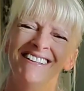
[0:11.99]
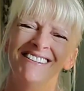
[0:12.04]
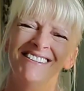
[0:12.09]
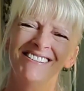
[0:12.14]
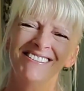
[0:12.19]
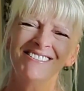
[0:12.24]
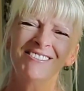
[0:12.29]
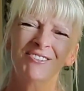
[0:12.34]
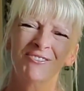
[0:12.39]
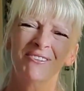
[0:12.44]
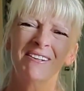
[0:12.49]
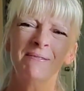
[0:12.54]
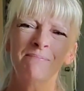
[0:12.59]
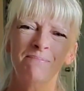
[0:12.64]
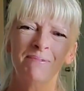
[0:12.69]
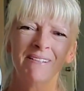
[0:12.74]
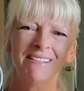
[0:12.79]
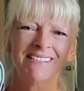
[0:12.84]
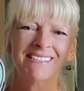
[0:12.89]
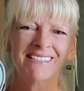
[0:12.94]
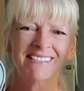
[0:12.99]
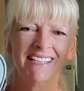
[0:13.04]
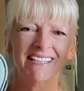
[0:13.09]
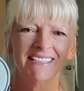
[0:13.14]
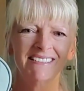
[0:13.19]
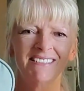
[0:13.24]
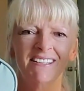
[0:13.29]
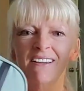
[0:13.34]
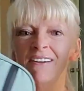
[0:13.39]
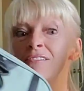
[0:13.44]
This 3-piece
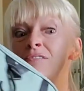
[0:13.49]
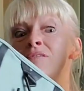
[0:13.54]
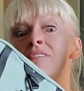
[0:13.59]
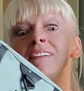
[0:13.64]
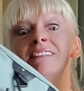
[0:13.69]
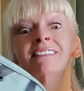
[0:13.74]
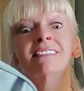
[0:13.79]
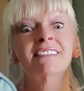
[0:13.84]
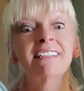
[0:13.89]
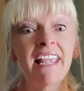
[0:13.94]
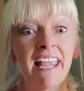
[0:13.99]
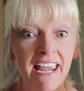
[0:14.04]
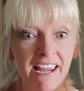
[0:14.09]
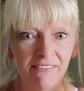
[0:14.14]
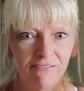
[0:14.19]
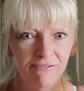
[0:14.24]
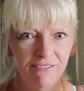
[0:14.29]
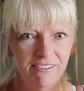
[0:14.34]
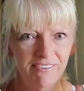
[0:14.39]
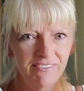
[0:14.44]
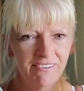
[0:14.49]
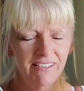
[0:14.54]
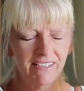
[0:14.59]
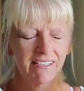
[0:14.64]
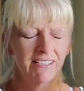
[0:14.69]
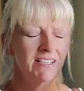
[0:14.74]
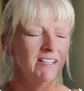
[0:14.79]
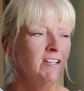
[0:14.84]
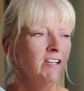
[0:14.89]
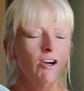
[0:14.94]
set fixes everything.